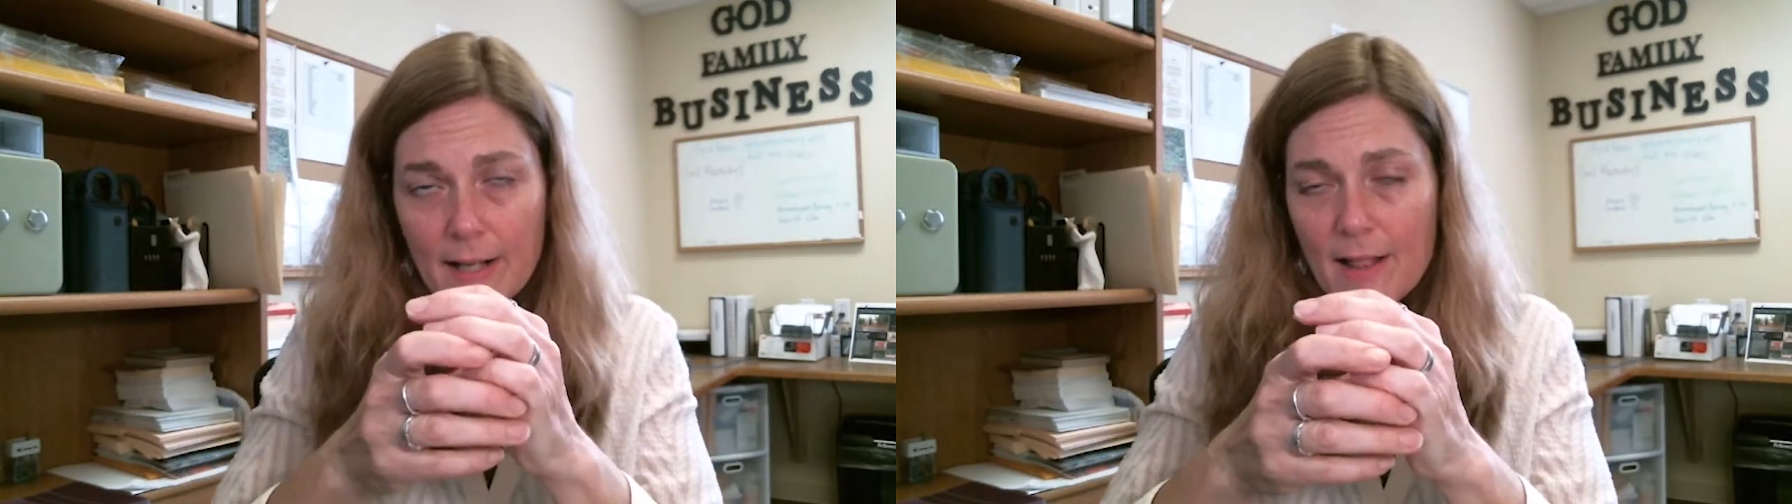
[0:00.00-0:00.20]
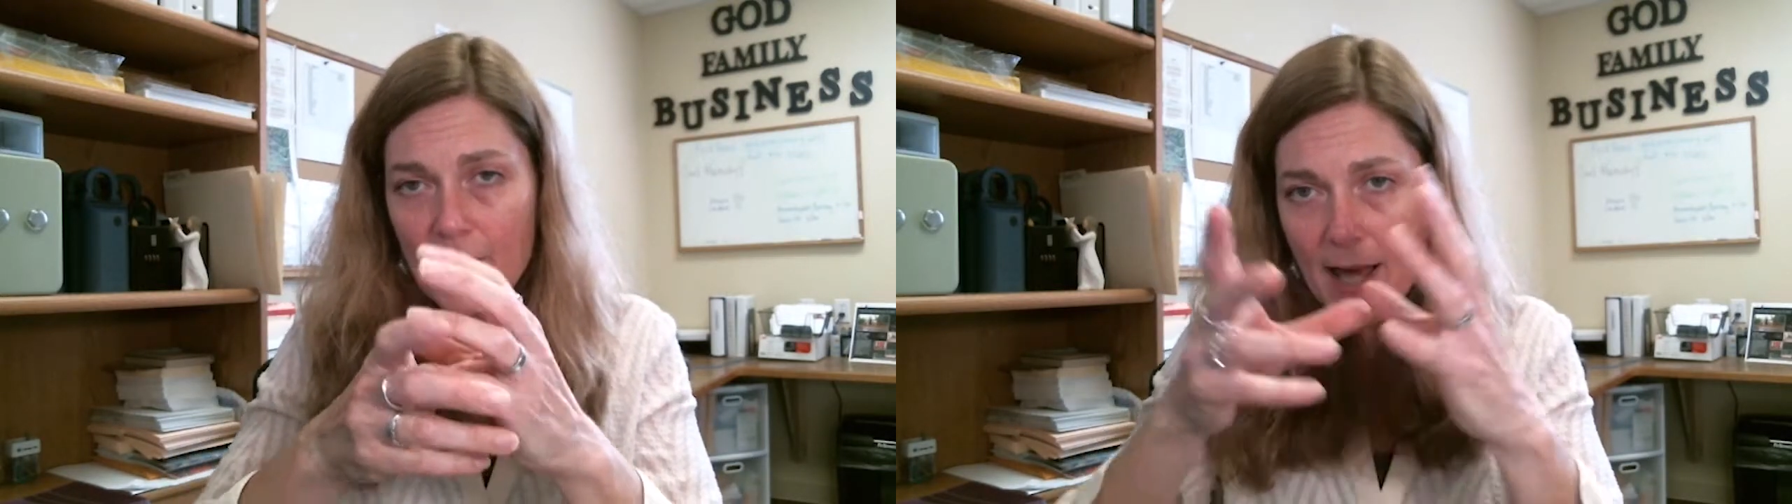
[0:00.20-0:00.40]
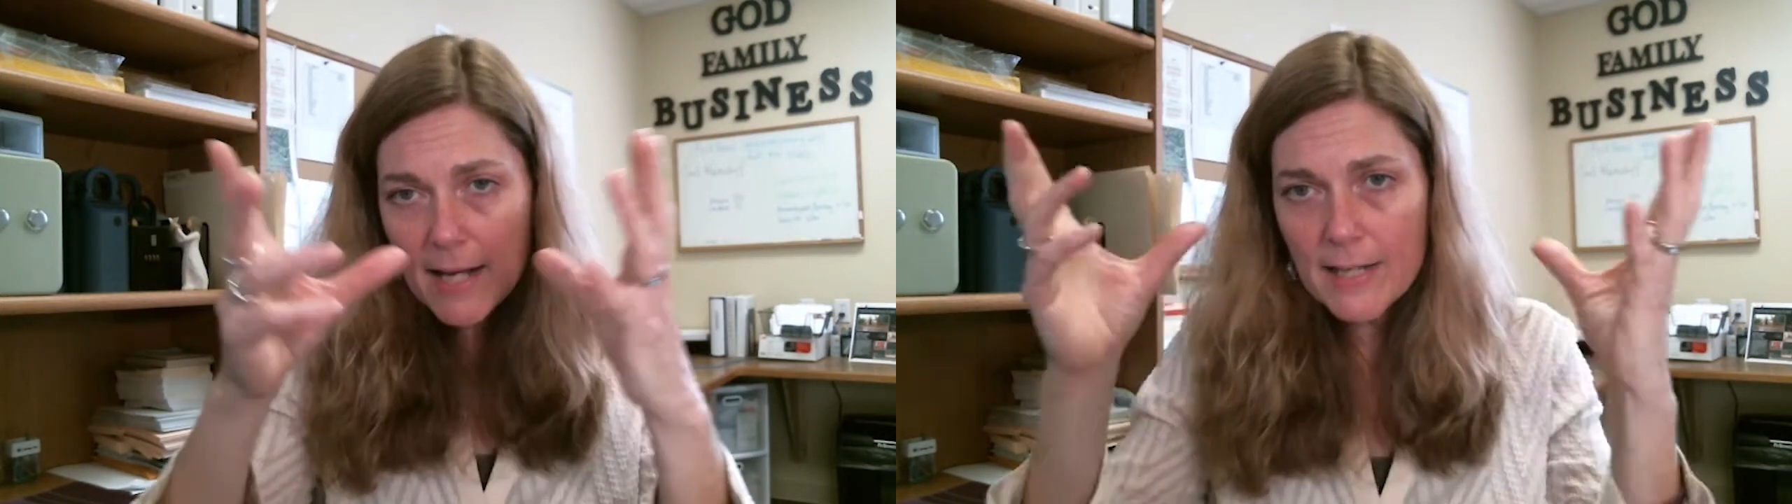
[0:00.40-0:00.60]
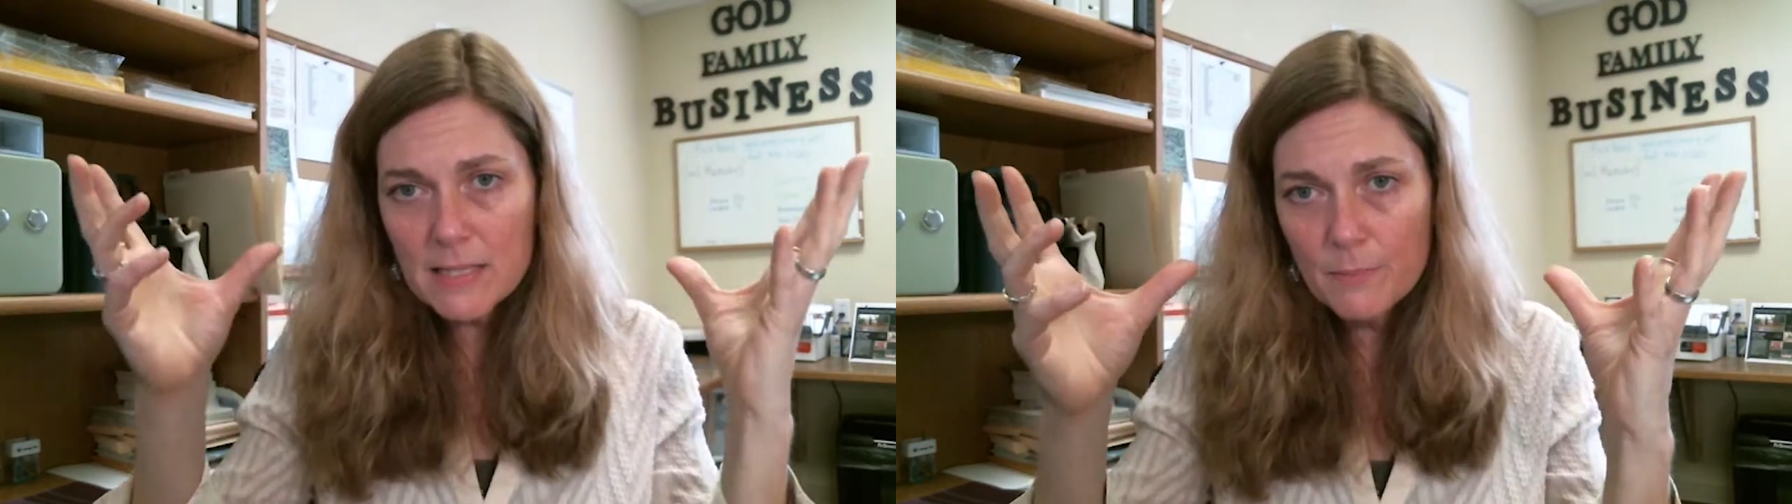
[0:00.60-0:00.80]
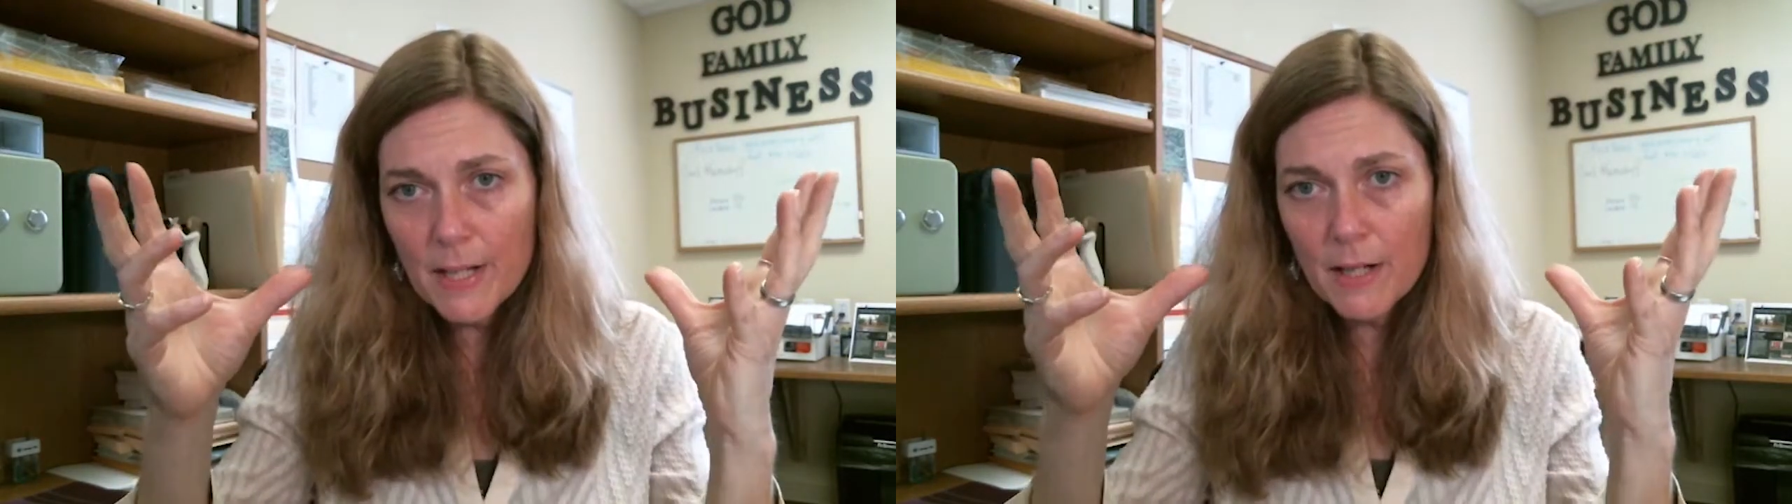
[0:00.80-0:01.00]
that
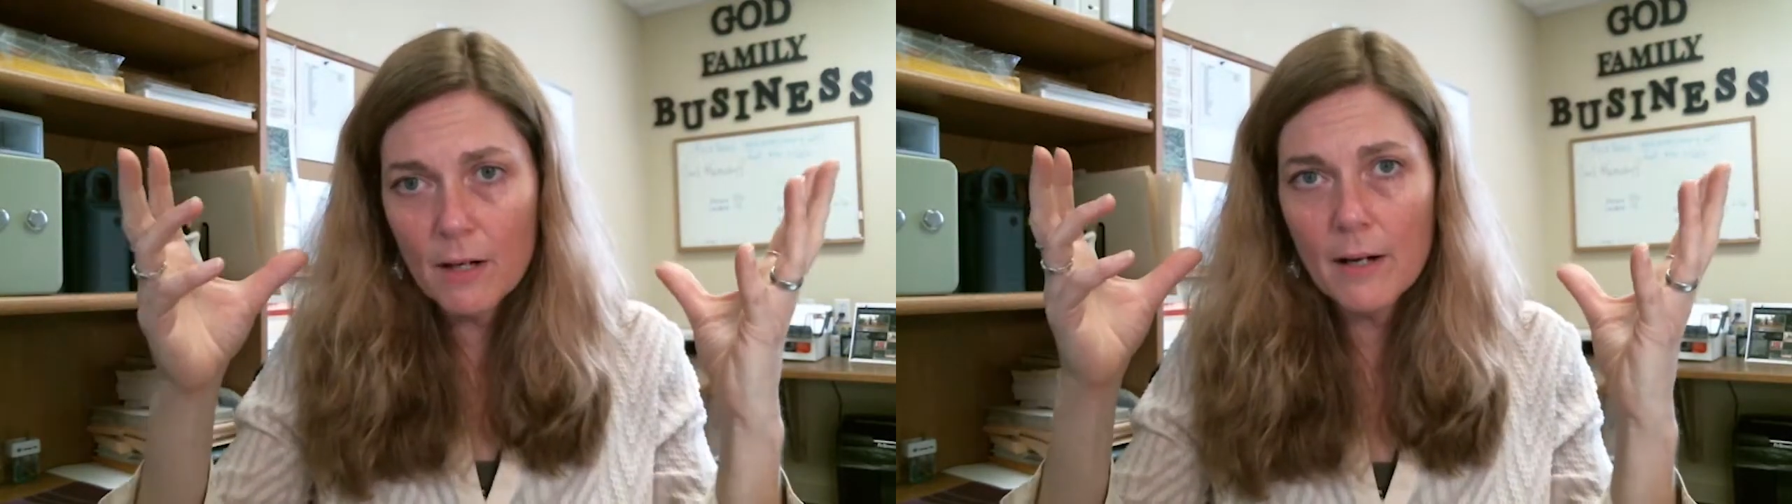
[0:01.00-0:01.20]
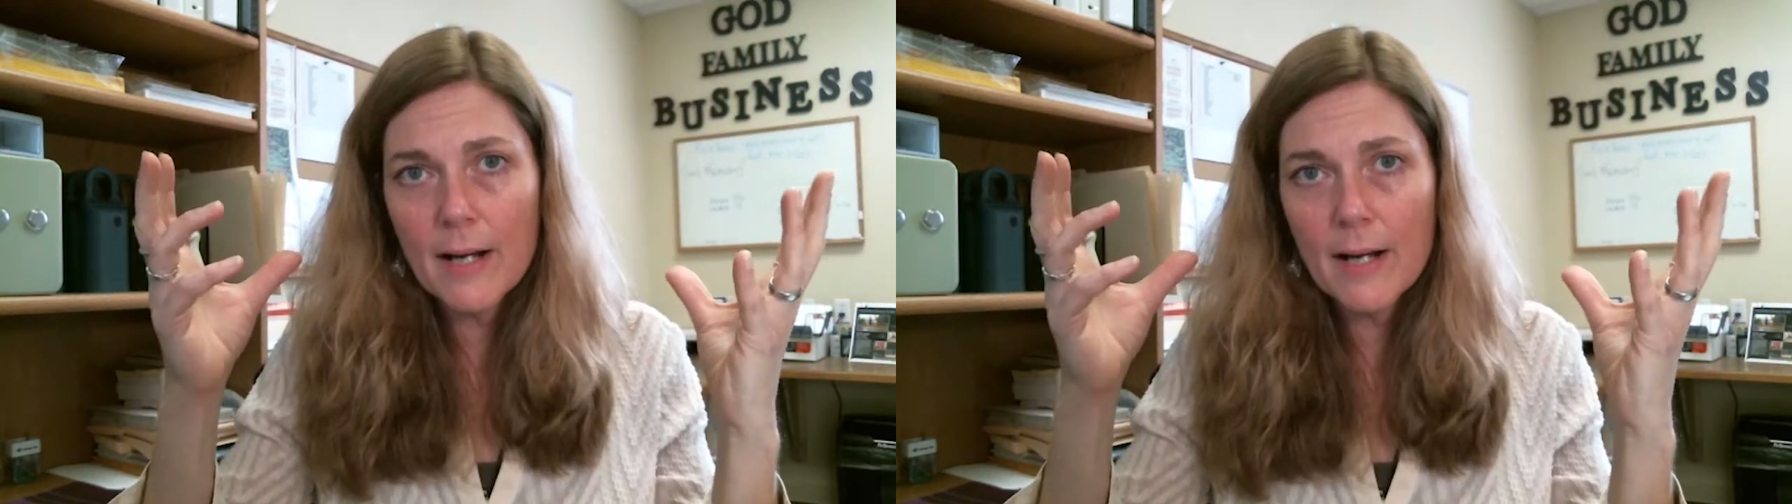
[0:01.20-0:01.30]
gets bigger,